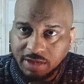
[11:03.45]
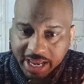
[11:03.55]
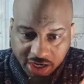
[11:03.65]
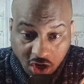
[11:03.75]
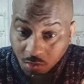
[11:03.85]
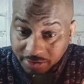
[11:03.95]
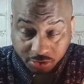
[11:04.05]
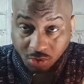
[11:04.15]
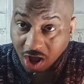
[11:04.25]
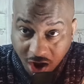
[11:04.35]
and going
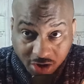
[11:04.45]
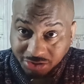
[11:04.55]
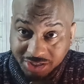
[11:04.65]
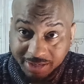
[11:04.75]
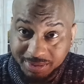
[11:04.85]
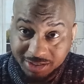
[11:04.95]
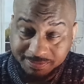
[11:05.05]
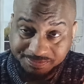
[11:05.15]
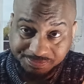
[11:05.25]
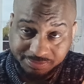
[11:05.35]
through hardships.
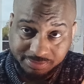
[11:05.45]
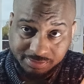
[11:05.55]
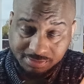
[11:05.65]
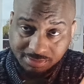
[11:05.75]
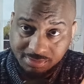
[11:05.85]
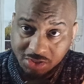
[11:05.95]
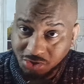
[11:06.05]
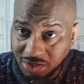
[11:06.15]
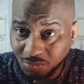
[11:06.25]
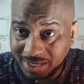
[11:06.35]

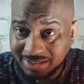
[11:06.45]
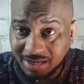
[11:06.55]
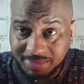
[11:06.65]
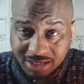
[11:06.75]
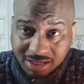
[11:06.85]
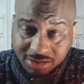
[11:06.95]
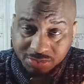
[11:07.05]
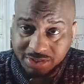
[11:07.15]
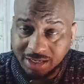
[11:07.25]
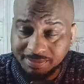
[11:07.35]
You're going to win some, you're going to
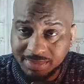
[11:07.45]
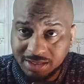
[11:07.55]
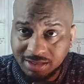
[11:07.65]
lose some.